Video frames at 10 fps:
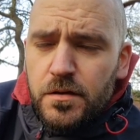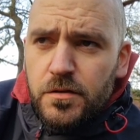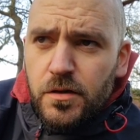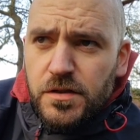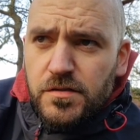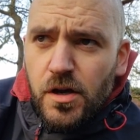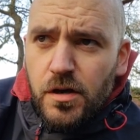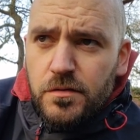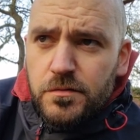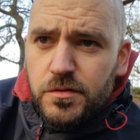You know, it's
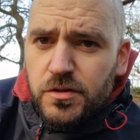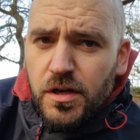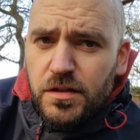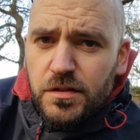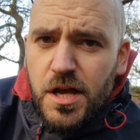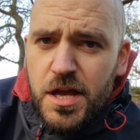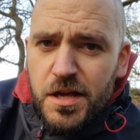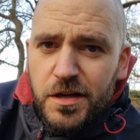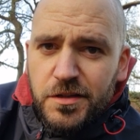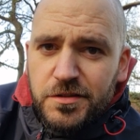not
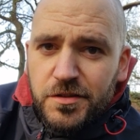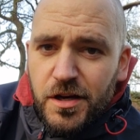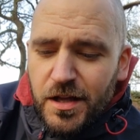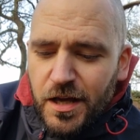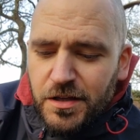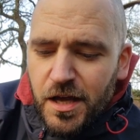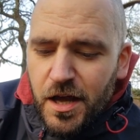like it